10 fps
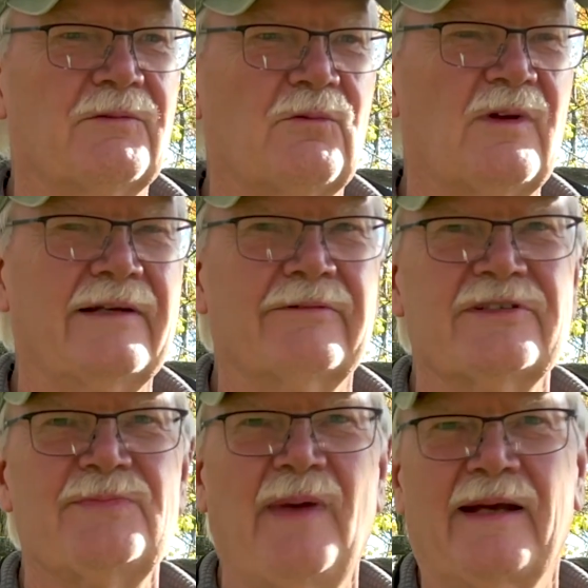really
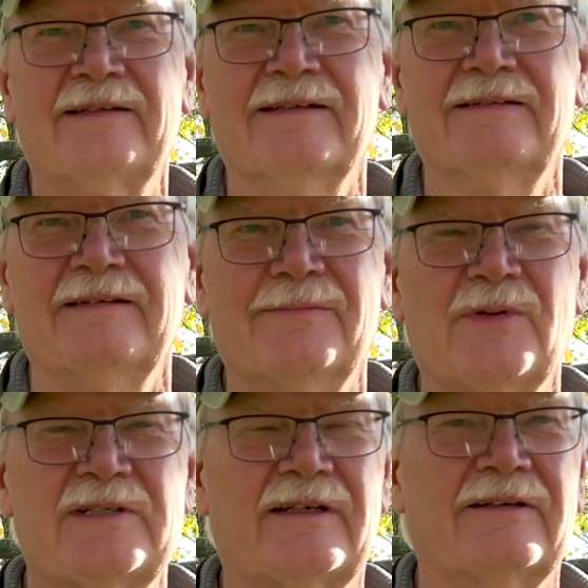respected, in
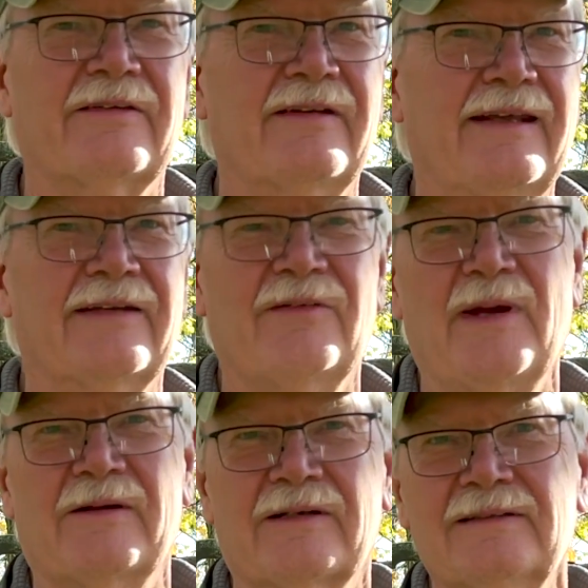particular, the Native
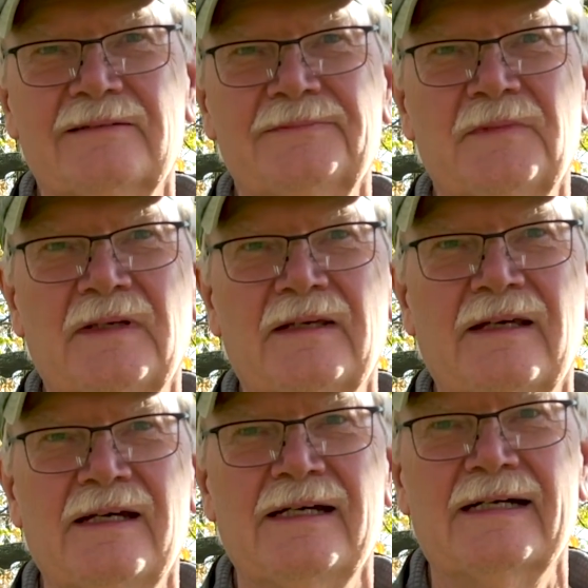American.
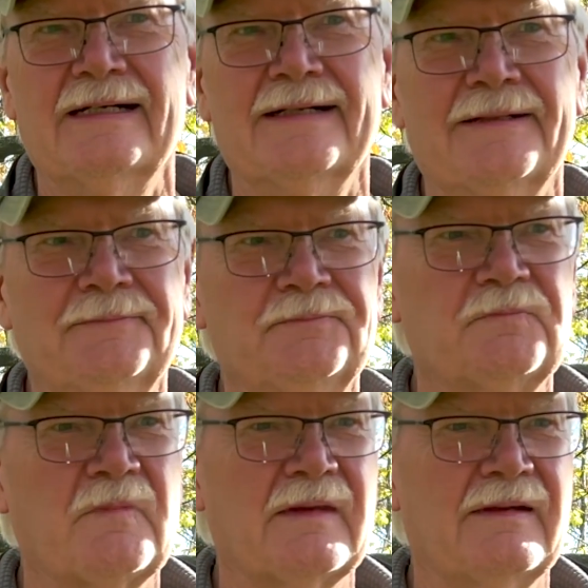I
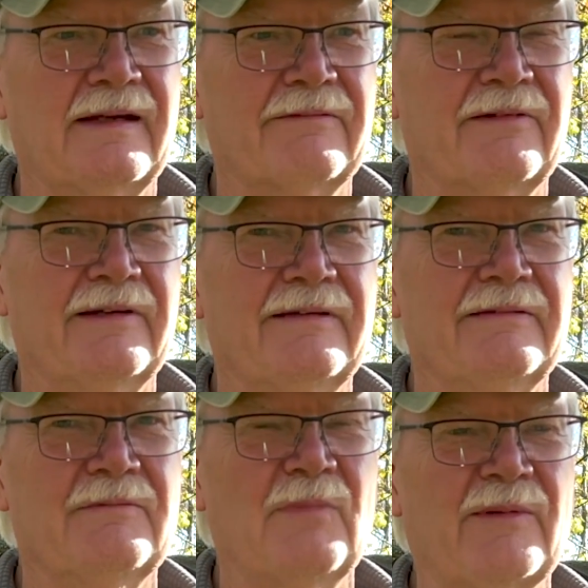
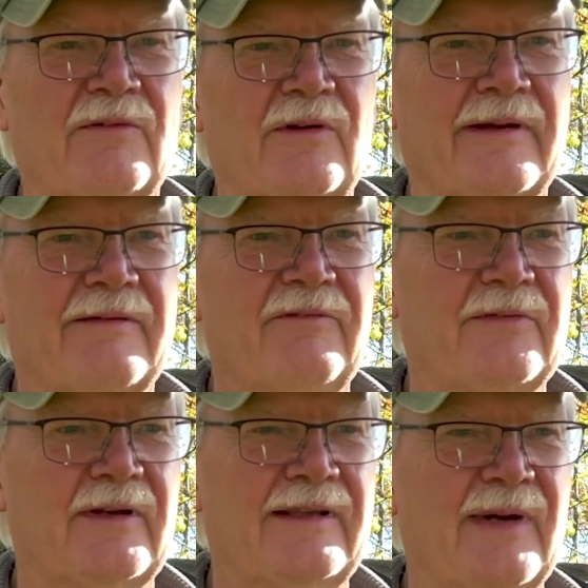remember very
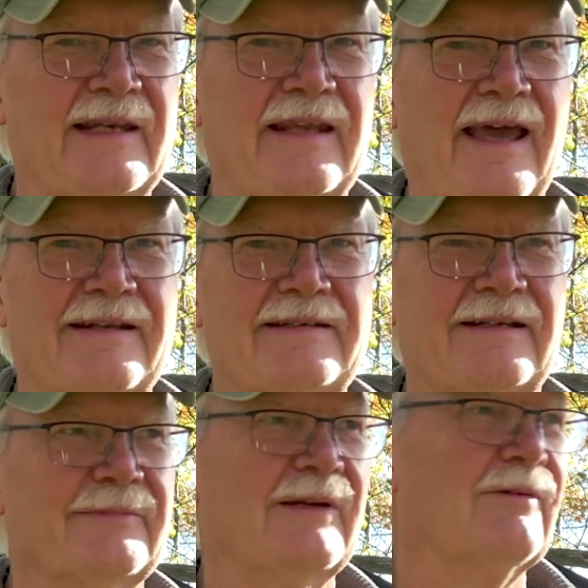vividly my dad
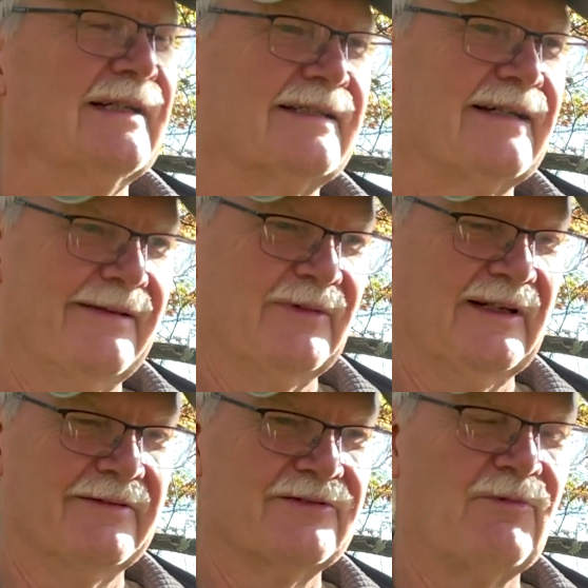telling me one time when I
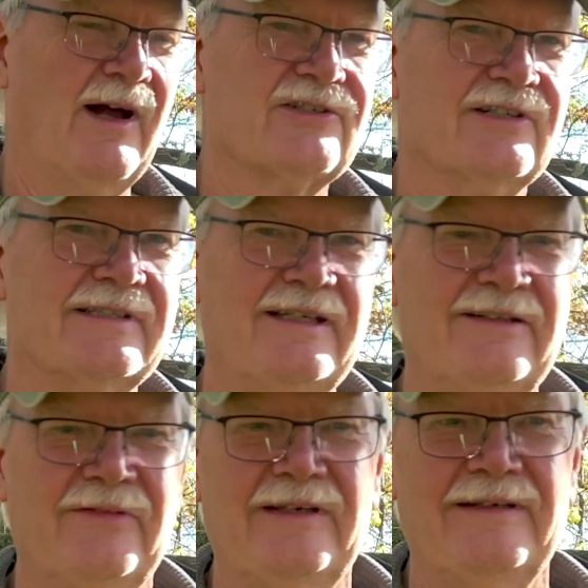was watching
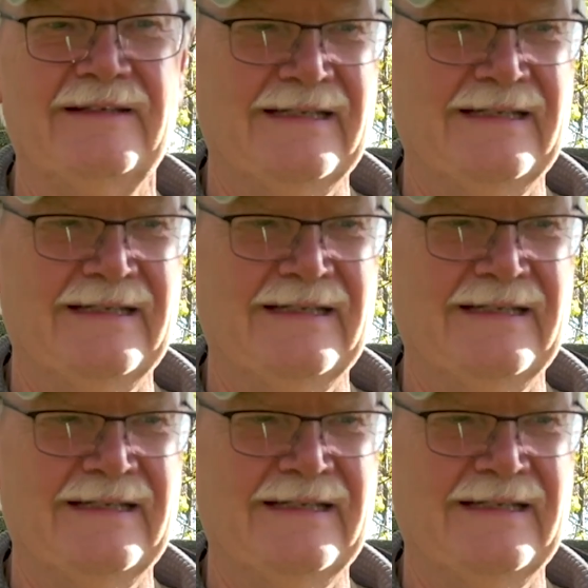TV,